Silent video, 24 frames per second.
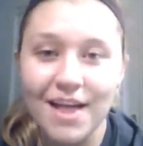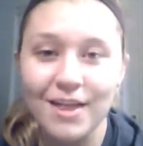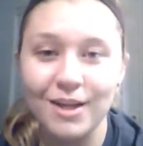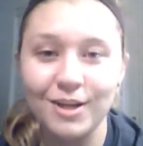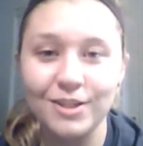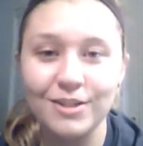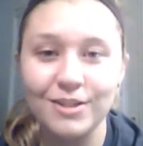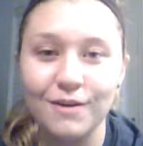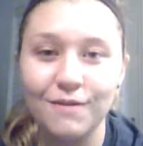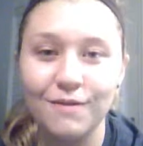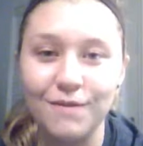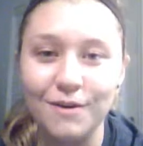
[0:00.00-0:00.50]

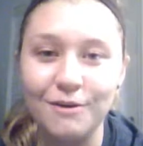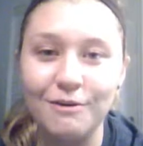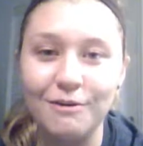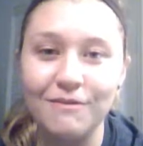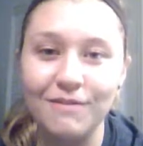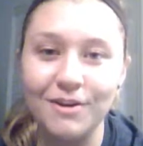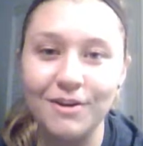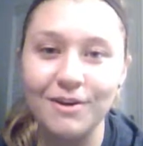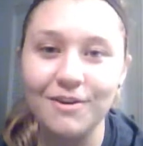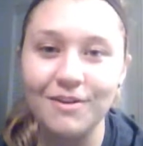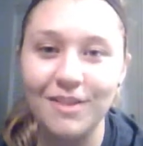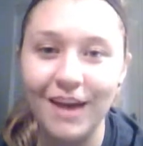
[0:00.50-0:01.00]
There's a few of
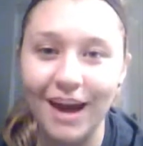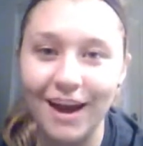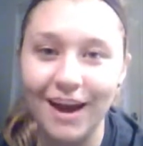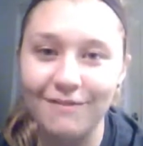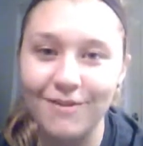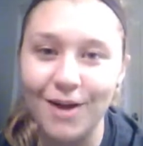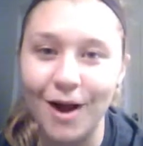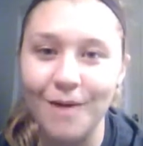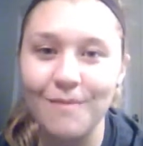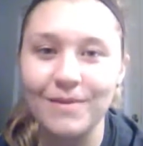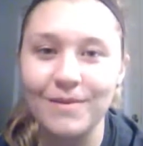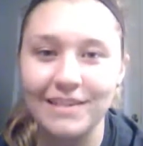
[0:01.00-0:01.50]
you that have
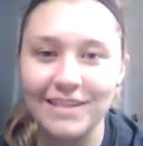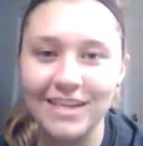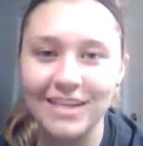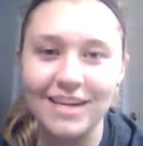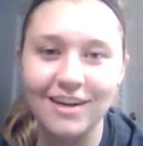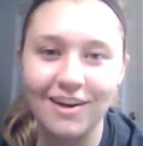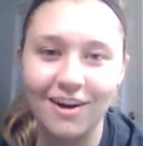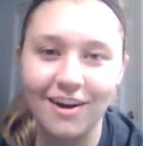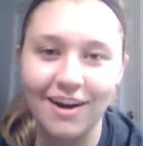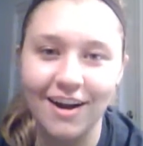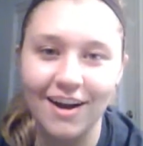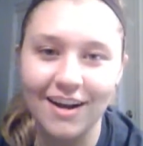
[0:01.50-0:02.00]

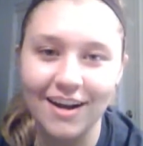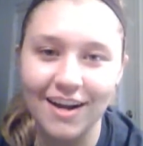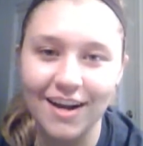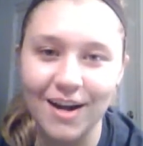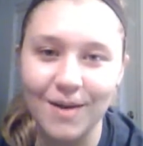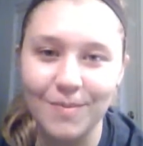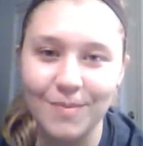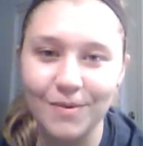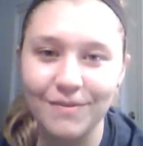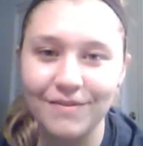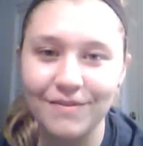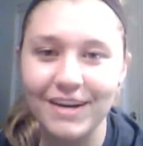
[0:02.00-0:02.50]
commented on a
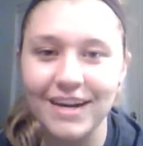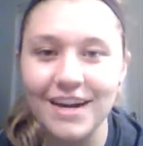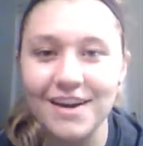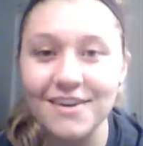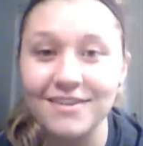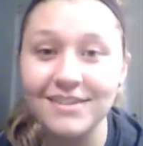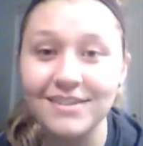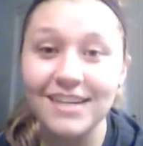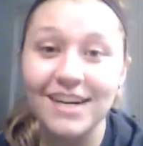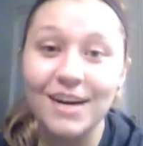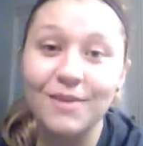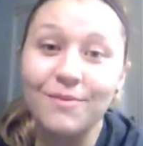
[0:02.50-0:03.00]
couple
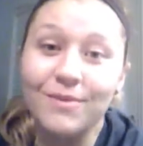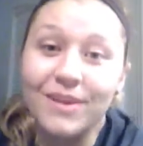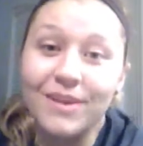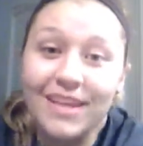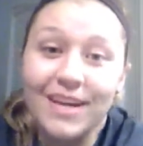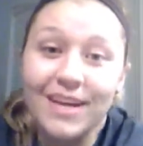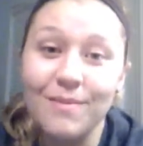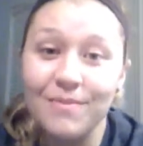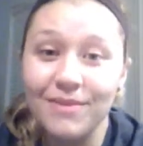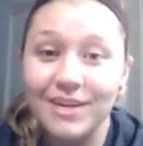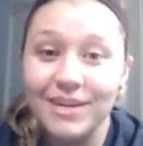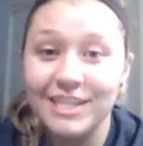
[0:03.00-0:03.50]
videos and I
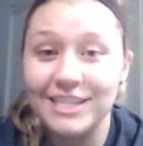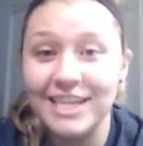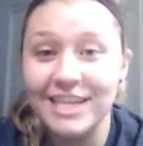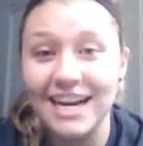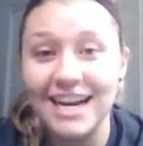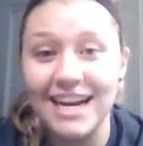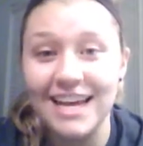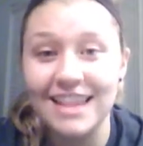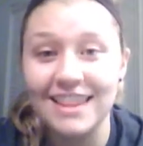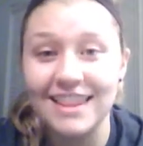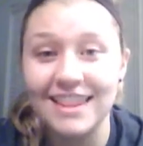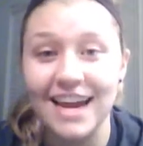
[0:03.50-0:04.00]
really
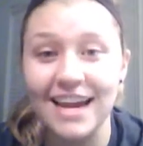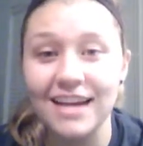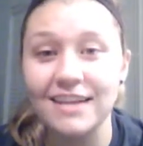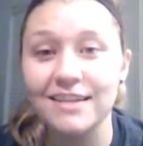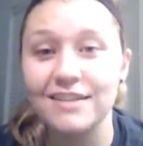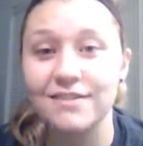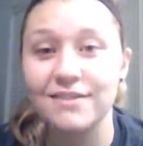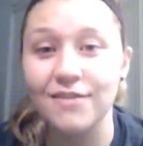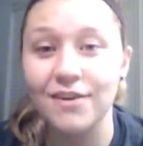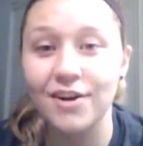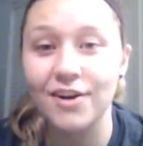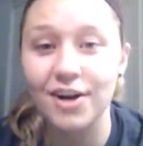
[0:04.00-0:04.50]
appreciate it.
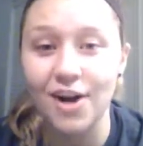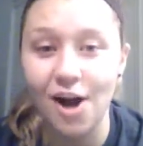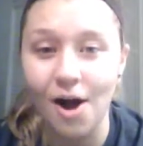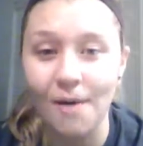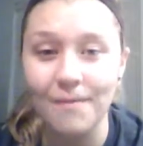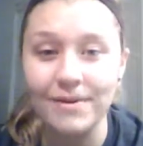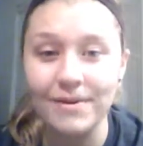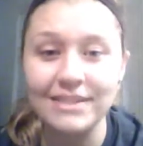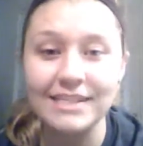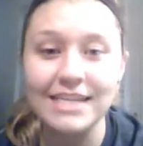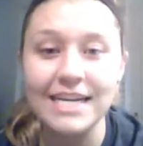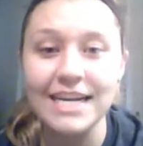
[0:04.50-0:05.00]
Thanks for
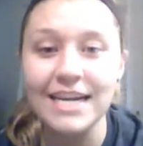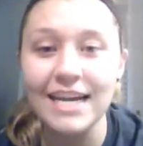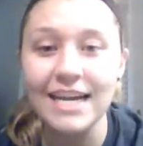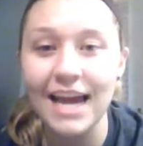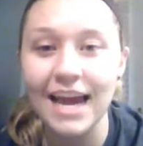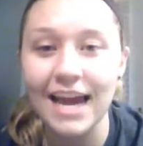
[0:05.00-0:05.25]
commenting.